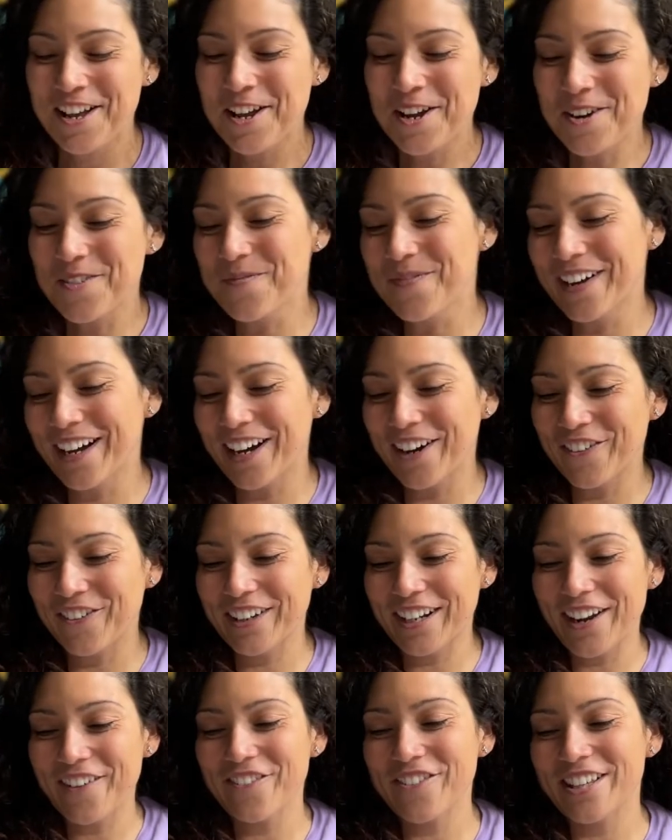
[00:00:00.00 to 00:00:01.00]
but
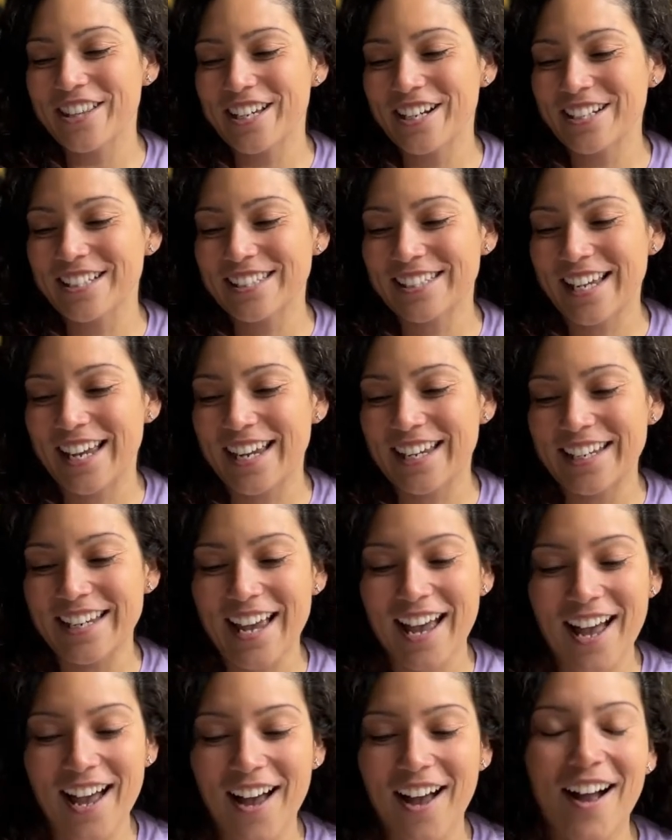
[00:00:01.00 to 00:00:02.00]
whenever they're saying,
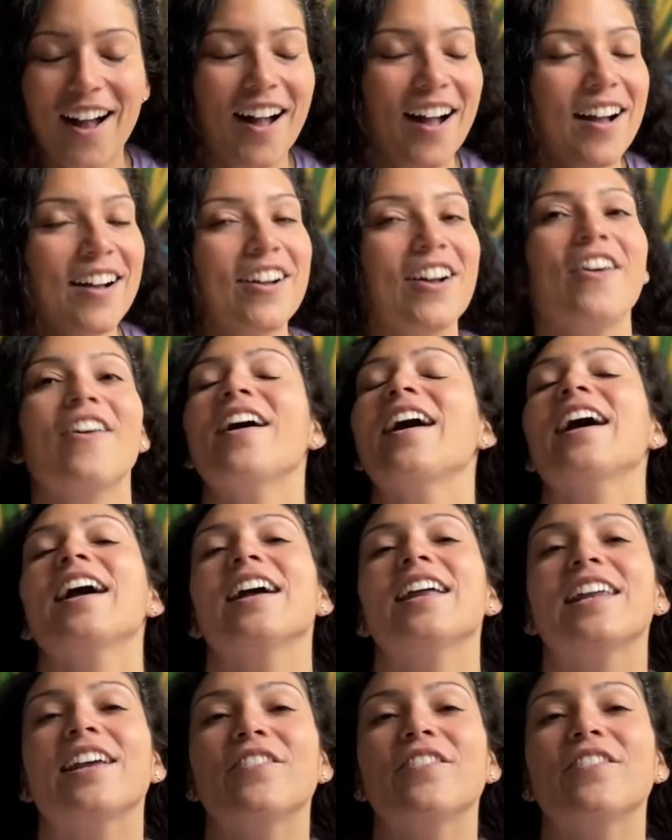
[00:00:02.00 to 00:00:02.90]
yeah, go ahead.